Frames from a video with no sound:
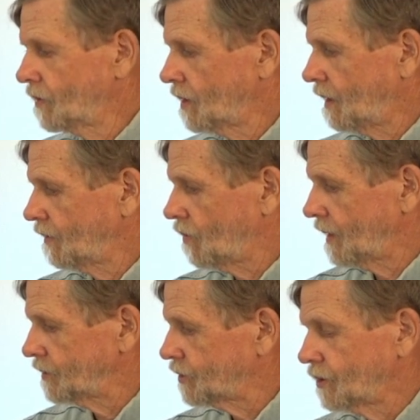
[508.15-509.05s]
are all
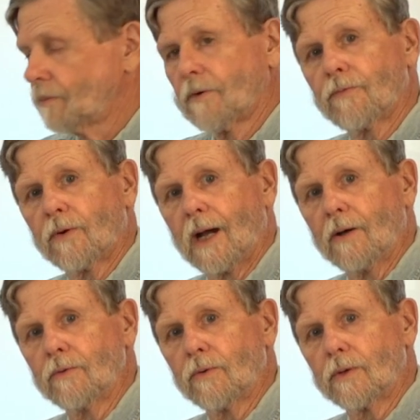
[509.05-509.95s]
quite suitable for
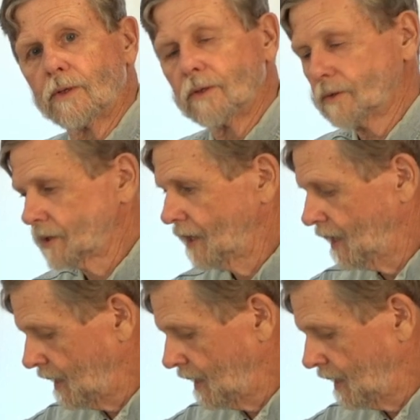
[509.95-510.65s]
outdoor use.